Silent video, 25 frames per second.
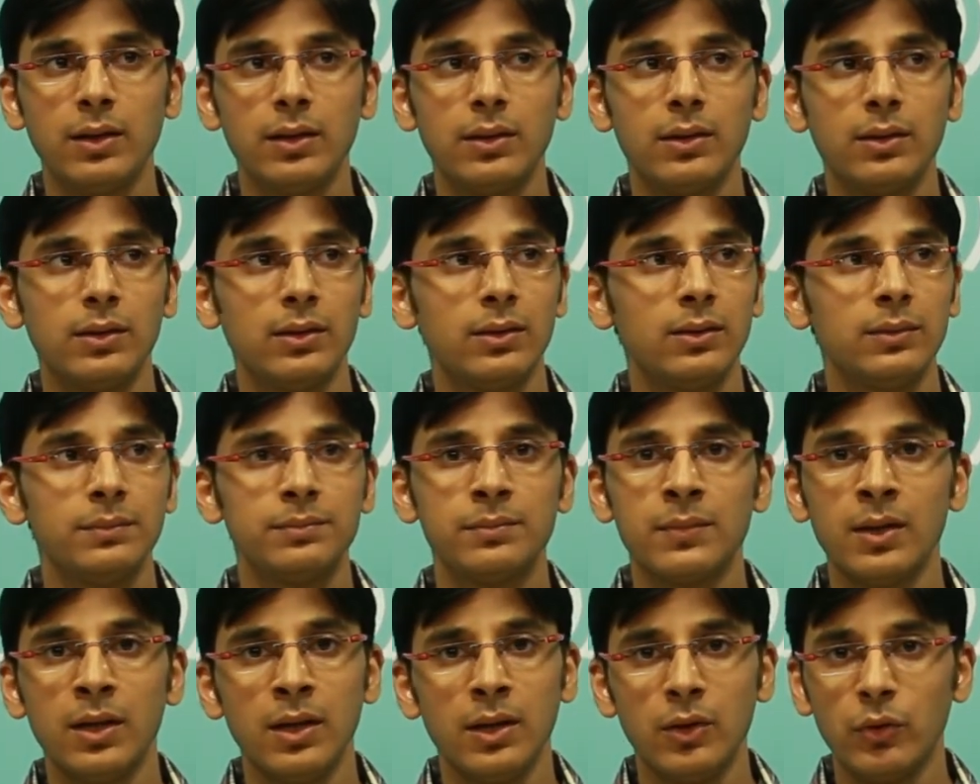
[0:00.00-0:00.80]

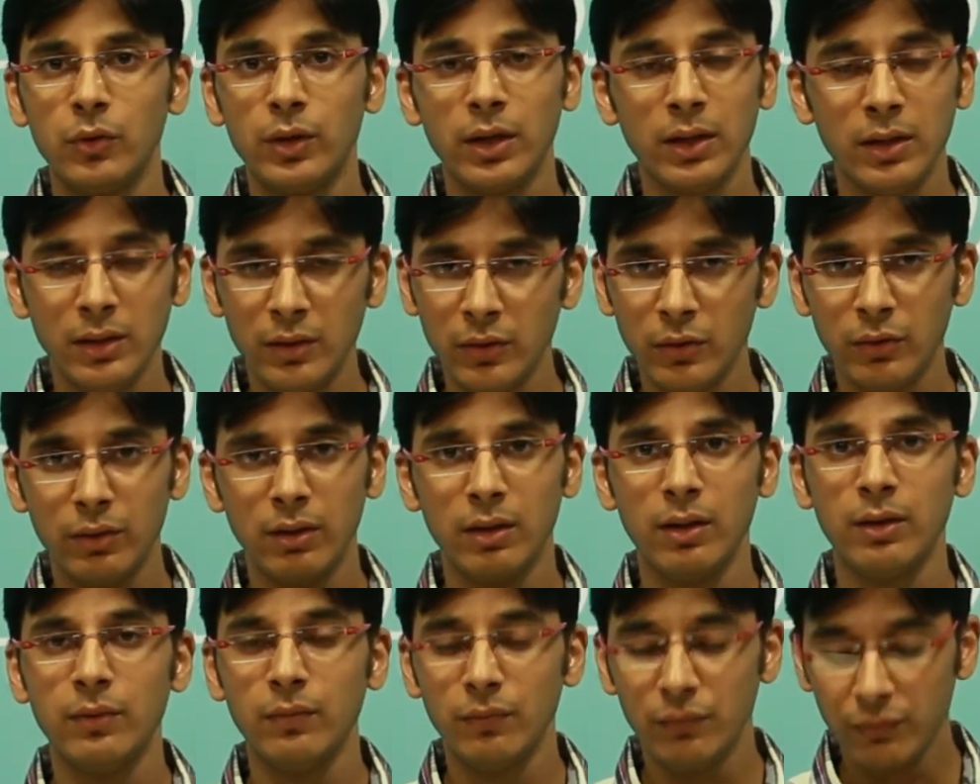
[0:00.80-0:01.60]

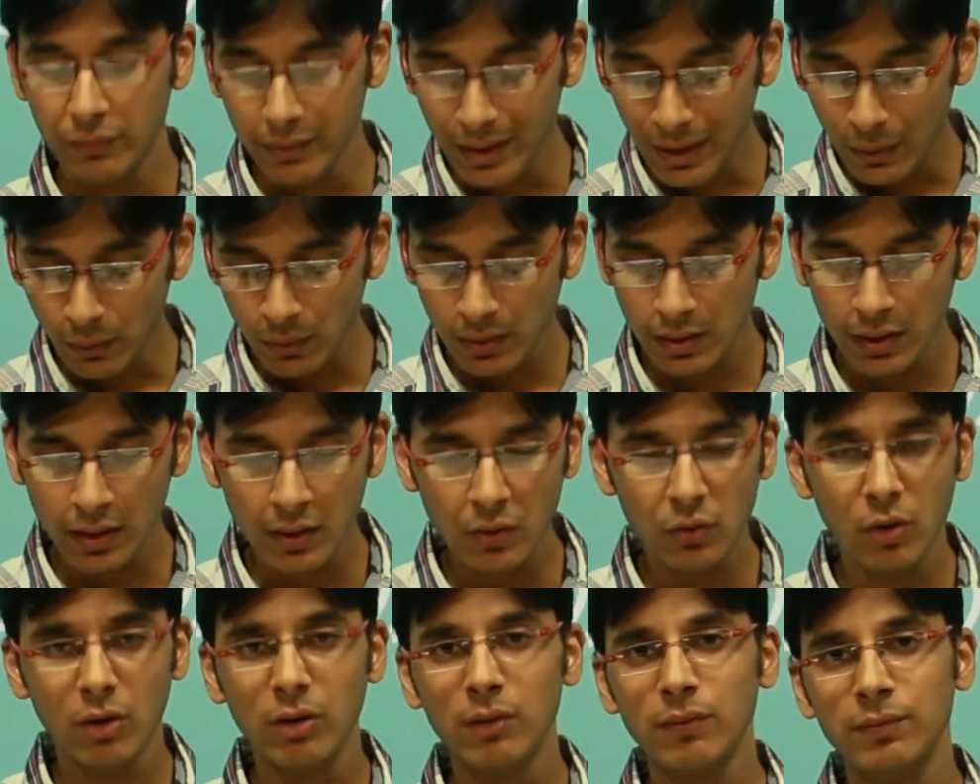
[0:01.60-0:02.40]
we have learned
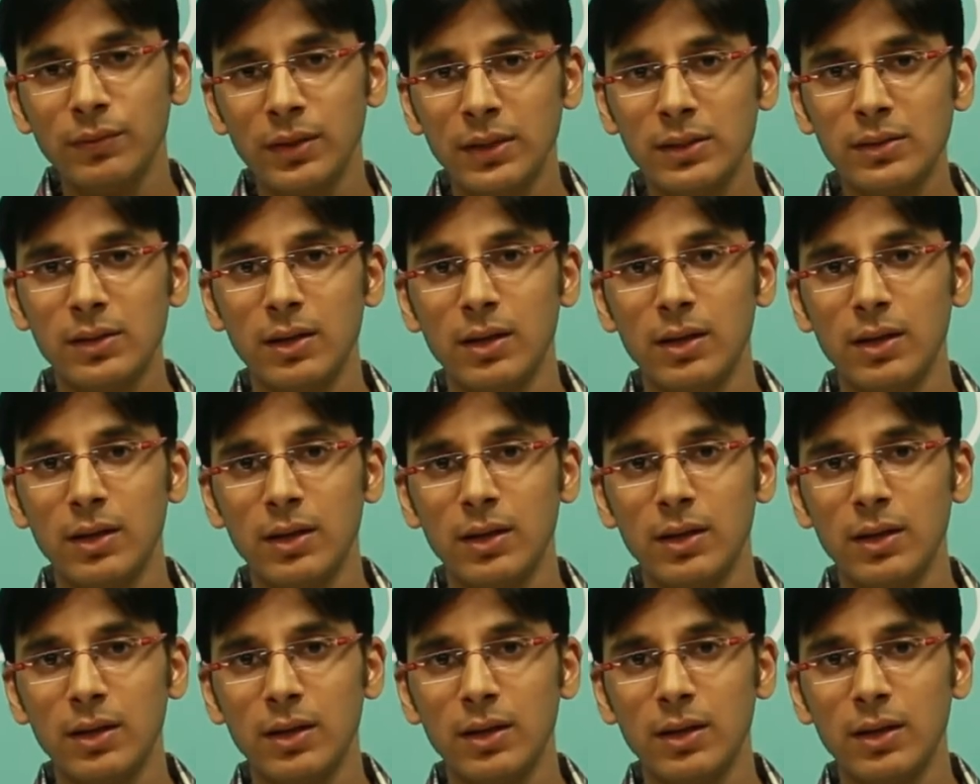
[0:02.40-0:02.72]
a lot of things